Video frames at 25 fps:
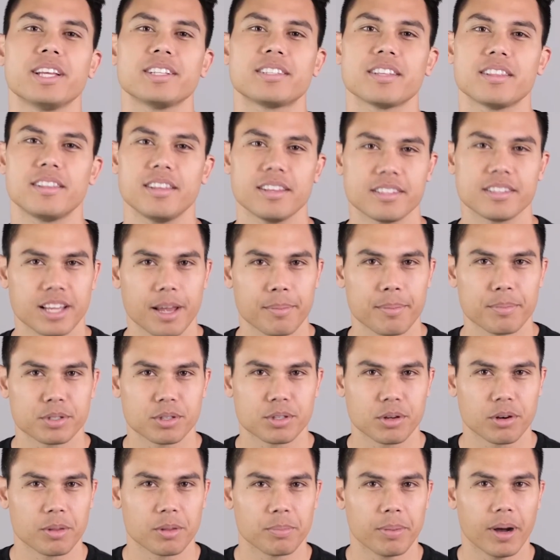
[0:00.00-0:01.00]
into this
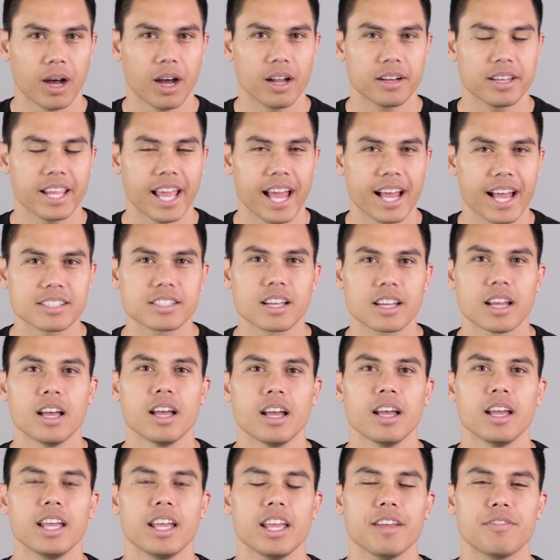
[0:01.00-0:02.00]
episode of the podcast.
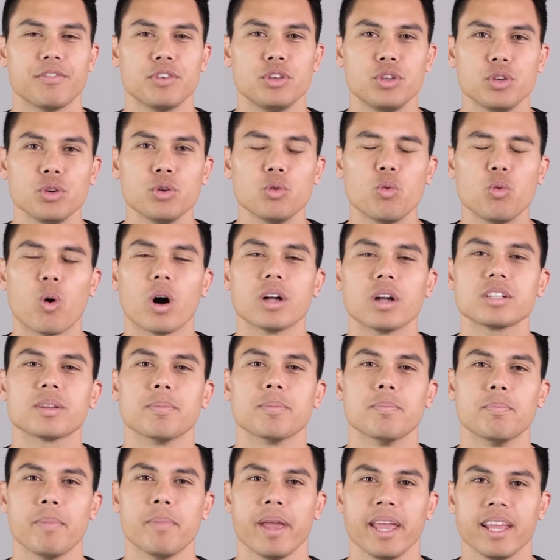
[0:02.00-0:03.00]
If you want to
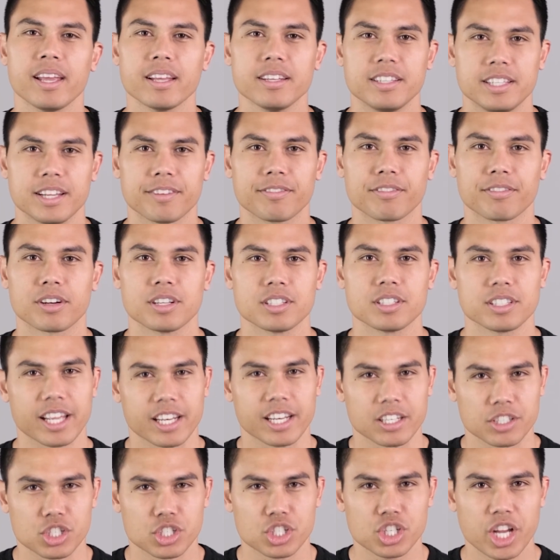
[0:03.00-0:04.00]
make a difference
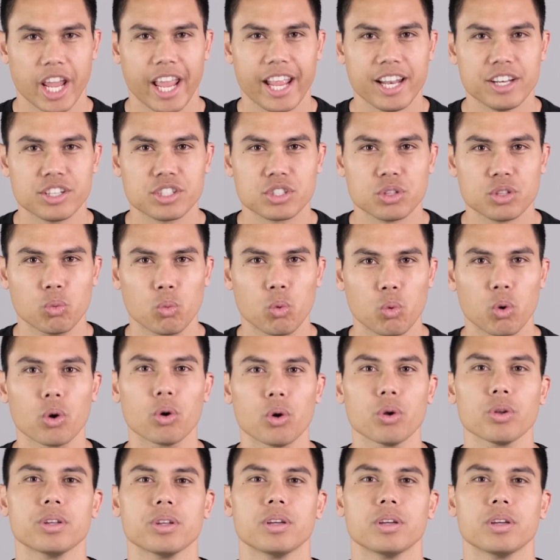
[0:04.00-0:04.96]
and change the world,